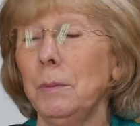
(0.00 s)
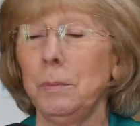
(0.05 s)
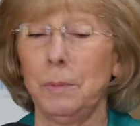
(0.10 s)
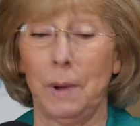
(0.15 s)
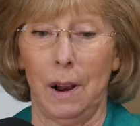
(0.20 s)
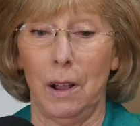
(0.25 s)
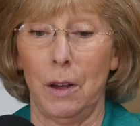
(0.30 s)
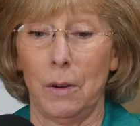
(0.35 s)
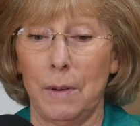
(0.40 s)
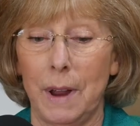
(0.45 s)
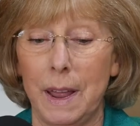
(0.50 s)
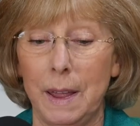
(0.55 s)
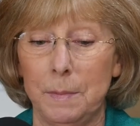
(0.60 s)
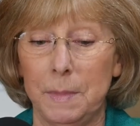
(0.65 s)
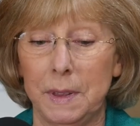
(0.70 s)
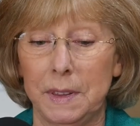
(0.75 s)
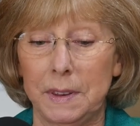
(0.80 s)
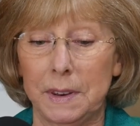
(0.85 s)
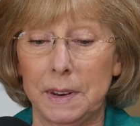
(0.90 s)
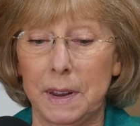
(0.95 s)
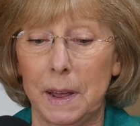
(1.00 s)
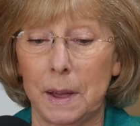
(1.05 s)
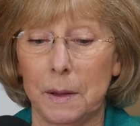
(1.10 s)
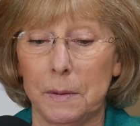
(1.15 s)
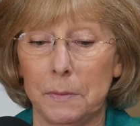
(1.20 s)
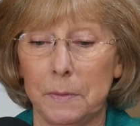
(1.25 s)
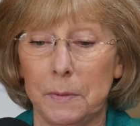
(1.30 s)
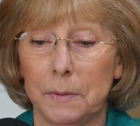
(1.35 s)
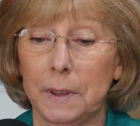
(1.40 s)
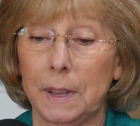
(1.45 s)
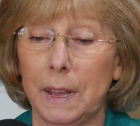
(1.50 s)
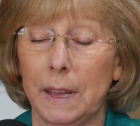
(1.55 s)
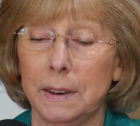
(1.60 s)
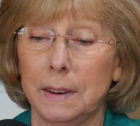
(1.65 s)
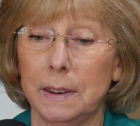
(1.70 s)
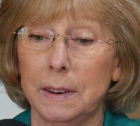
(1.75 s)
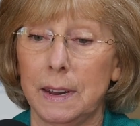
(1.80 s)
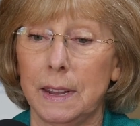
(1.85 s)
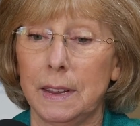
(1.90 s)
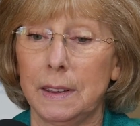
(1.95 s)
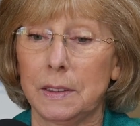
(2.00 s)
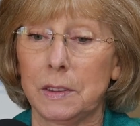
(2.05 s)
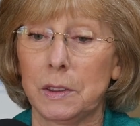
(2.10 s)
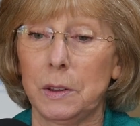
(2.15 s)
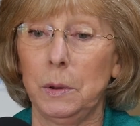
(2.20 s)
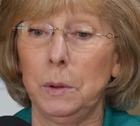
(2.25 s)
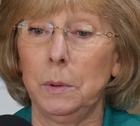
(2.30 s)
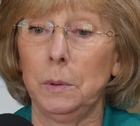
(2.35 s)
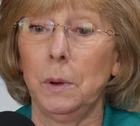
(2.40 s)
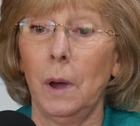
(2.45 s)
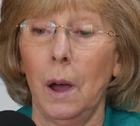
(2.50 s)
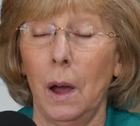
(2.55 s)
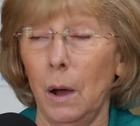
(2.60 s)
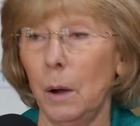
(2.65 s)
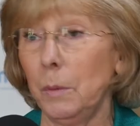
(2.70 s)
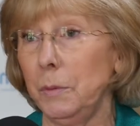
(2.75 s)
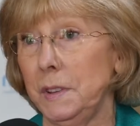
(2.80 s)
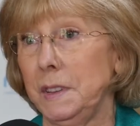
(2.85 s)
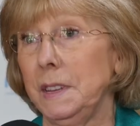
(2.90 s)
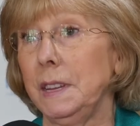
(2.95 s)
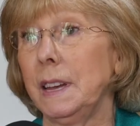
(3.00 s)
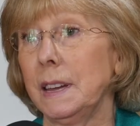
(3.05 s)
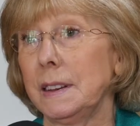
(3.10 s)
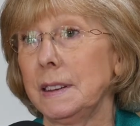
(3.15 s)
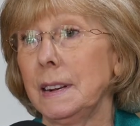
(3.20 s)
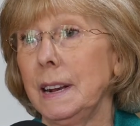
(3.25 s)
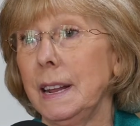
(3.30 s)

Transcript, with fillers: well, our aim is to have candidates who obviously get